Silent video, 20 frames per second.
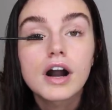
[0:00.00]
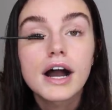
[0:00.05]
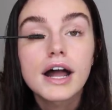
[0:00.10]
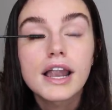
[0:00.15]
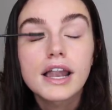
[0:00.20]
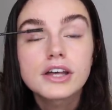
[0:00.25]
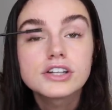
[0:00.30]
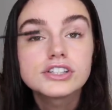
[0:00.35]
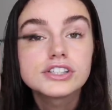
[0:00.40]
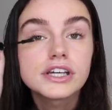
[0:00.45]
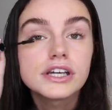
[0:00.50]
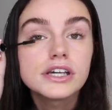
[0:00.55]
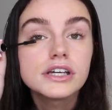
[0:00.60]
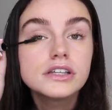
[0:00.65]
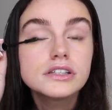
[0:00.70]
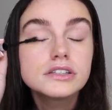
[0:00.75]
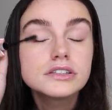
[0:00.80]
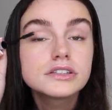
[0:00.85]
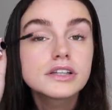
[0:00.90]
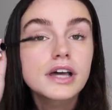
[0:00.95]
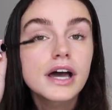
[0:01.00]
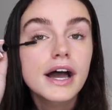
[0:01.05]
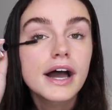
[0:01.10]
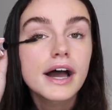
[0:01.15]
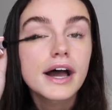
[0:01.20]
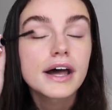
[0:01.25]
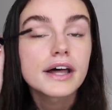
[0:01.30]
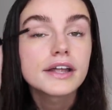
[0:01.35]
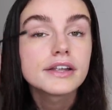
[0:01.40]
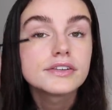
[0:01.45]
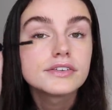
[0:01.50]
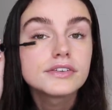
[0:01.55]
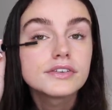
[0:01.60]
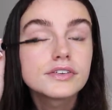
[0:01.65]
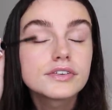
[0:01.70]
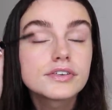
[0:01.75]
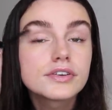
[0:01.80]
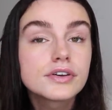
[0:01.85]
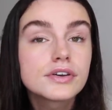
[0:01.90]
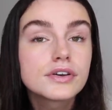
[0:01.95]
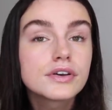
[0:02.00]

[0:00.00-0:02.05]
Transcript: eyelashes, and